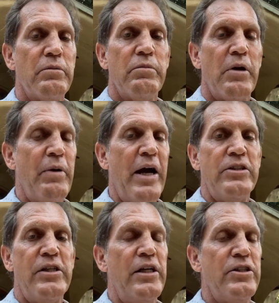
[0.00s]

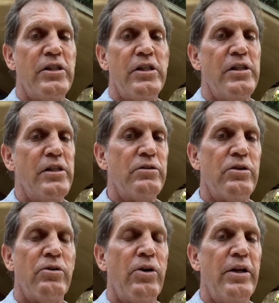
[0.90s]
imagination and
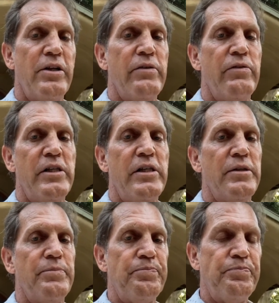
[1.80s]
creativity
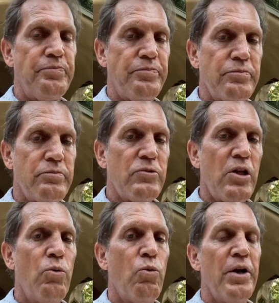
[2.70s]
and
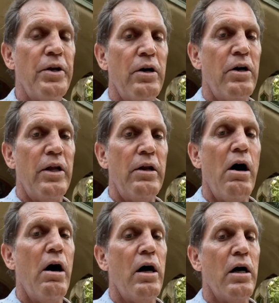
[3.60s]
wonder and
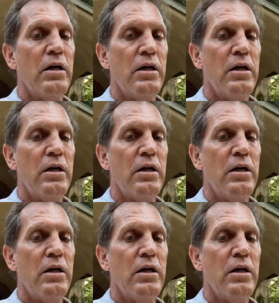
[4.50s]
awe,